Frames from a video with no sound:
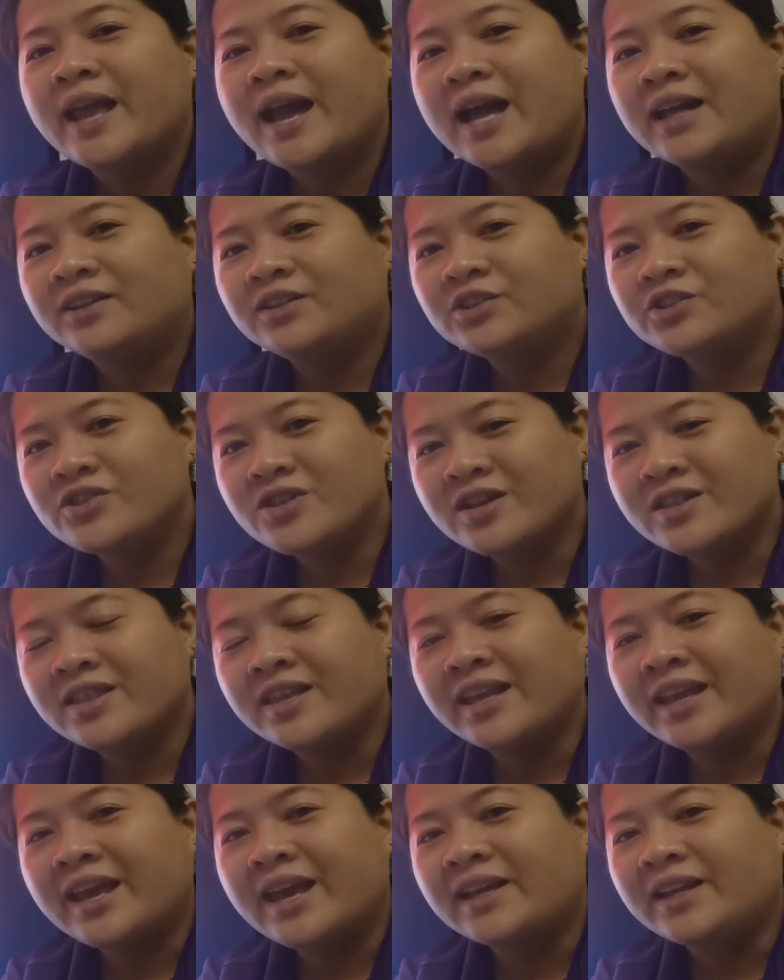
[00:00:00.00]

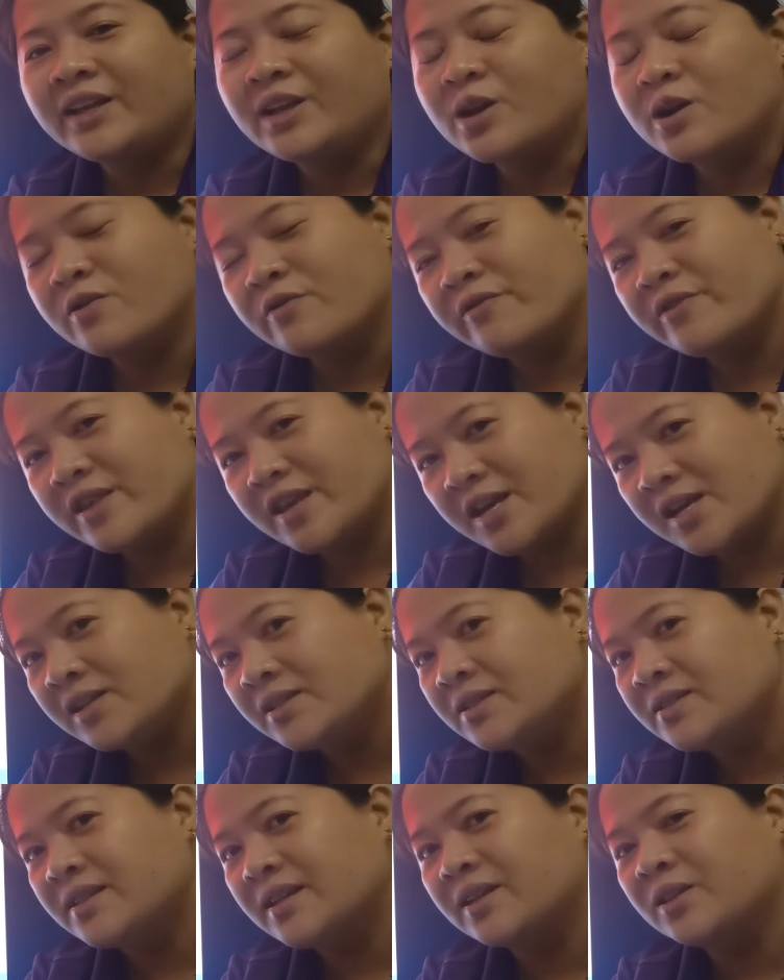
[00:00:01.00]
understanding any of
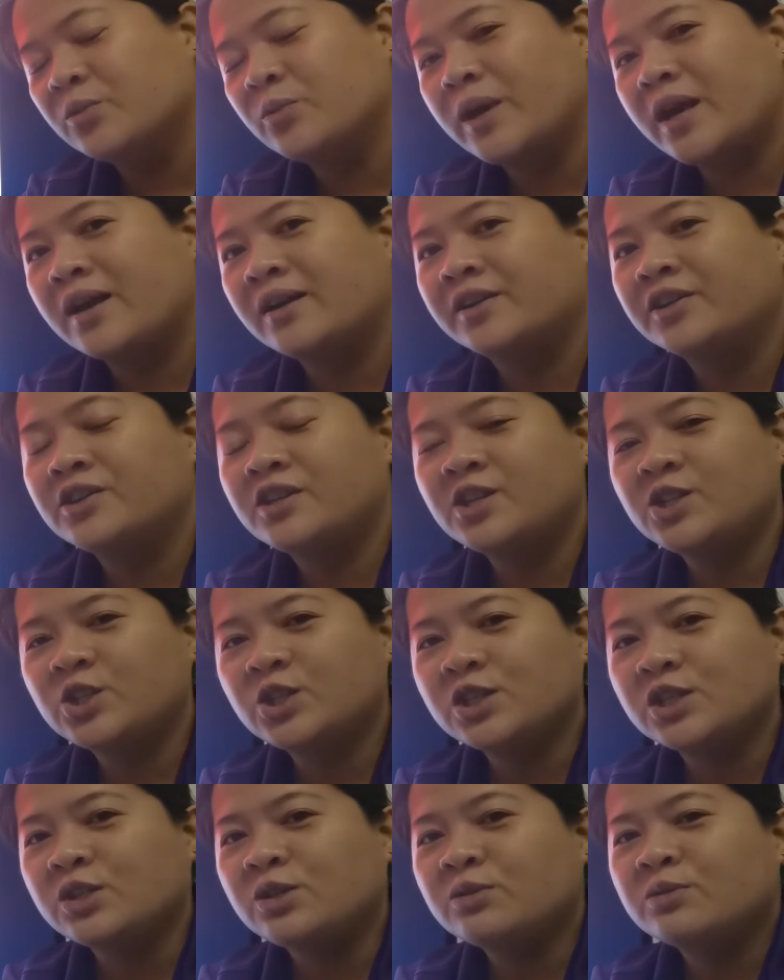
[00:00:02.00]
this that we are
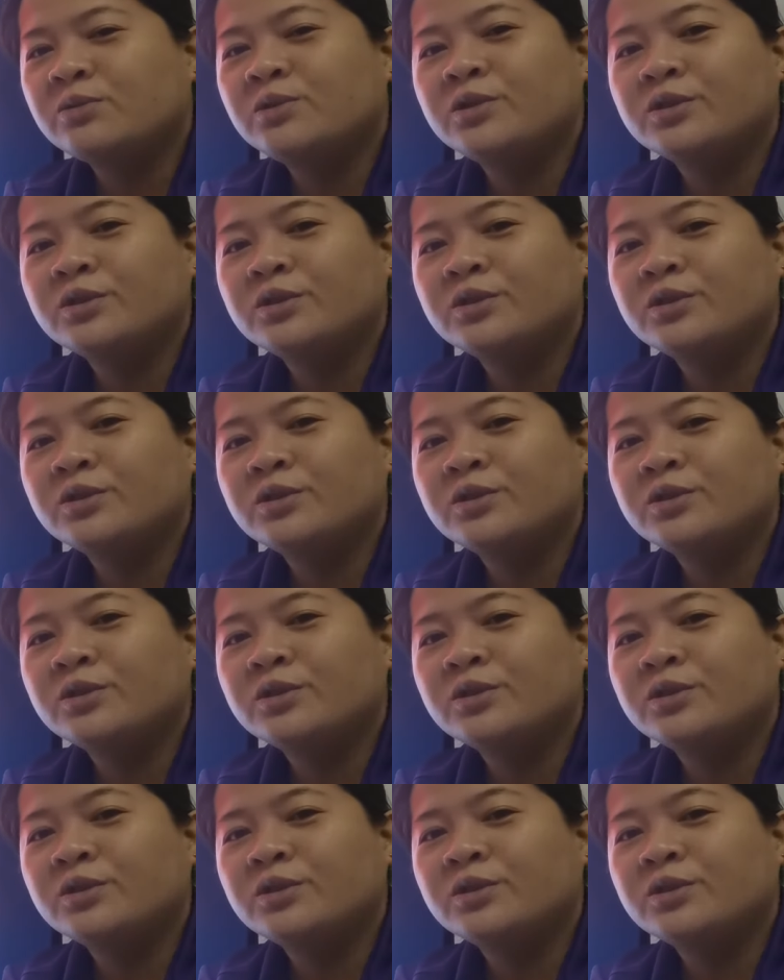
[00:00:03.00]
teaching you,